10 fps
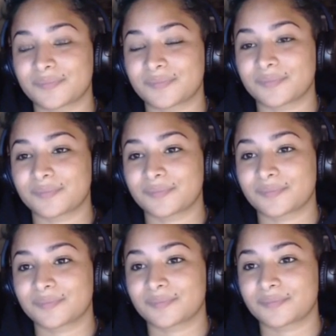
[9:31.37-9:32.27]

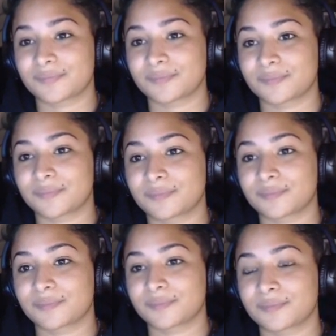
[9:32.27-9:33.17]

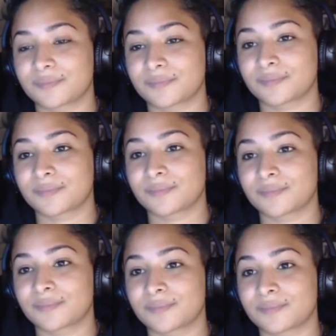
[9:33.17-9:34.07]

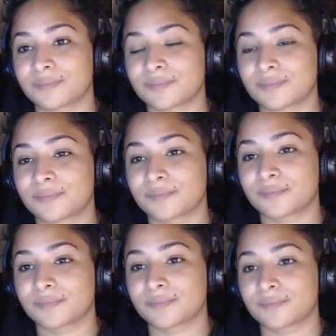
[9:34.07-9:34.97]

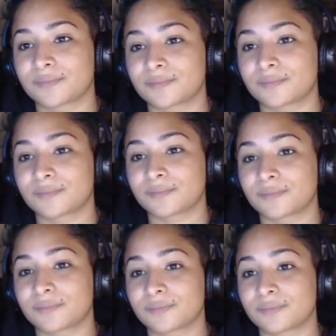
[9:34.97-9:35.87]

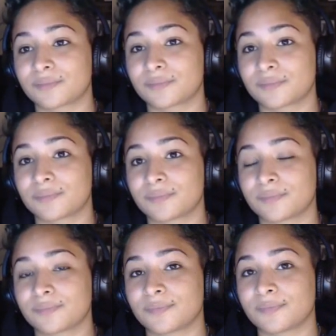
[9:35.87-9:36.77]

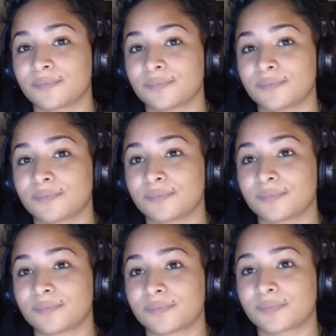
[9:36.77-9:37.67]

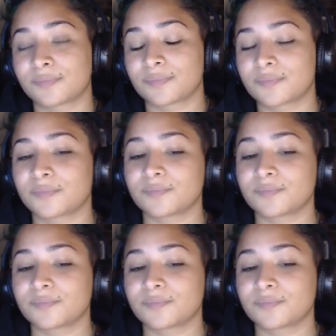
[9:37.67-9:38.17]
This person isn't speaking.